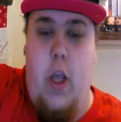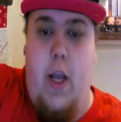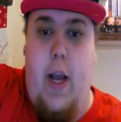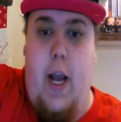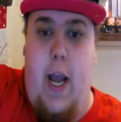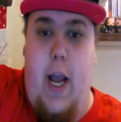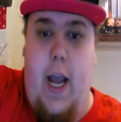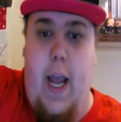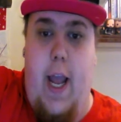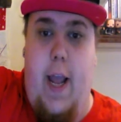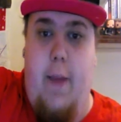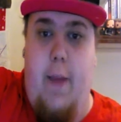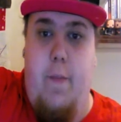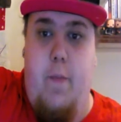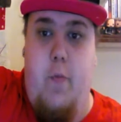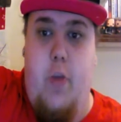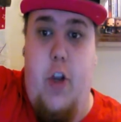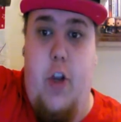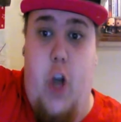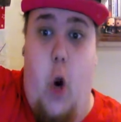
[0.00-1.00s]
they
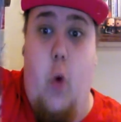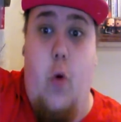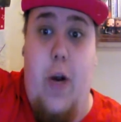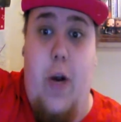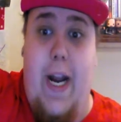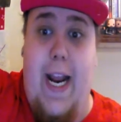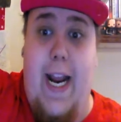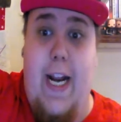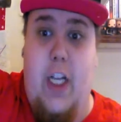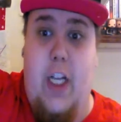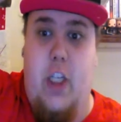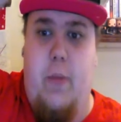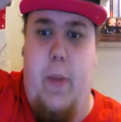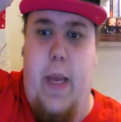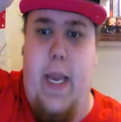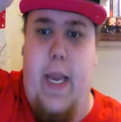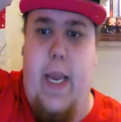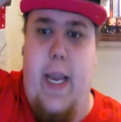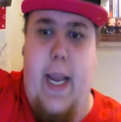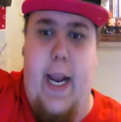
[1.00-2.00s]
don't need to
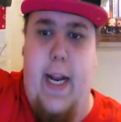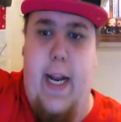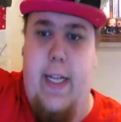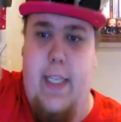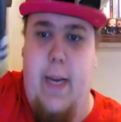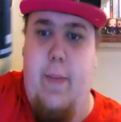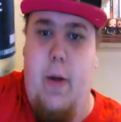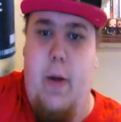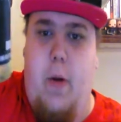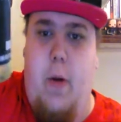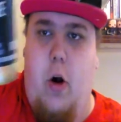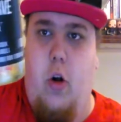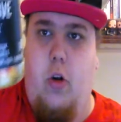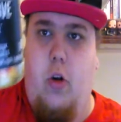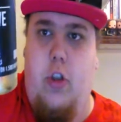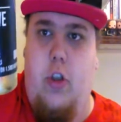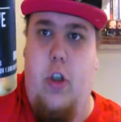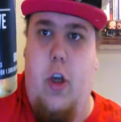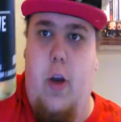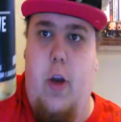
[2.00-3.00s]
be in 10ml
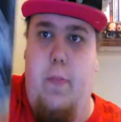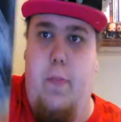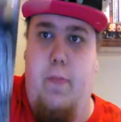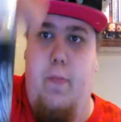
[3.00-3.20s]
bottles.